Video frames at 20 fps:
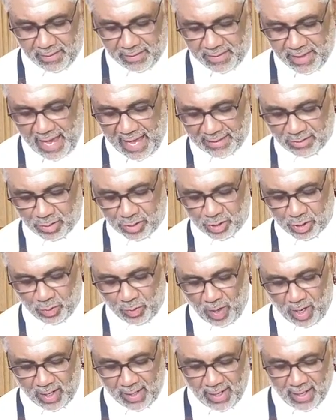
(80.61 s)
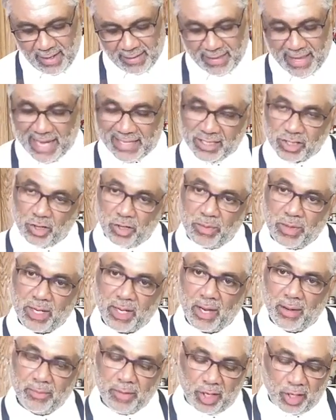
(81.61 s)
That's what you want. That's going to
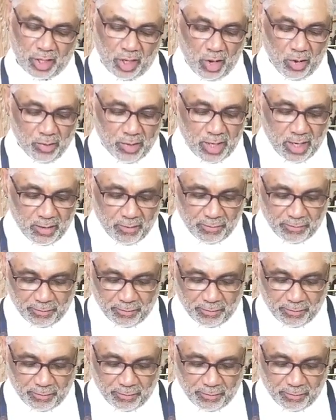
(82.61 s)
become the coating